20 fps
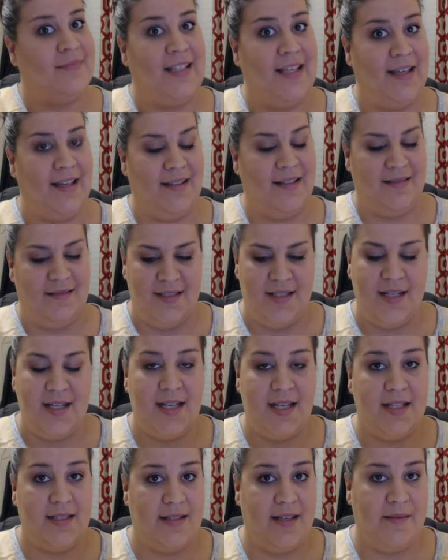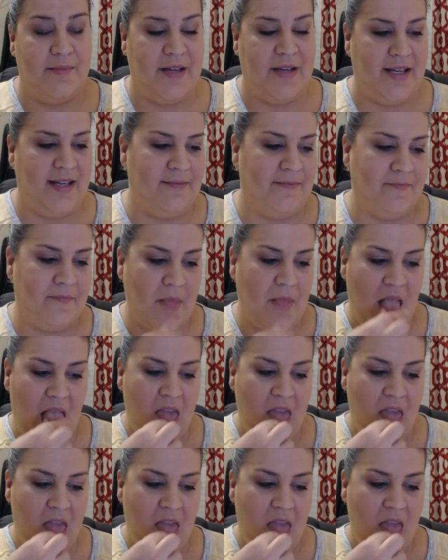Yeah, is that bad?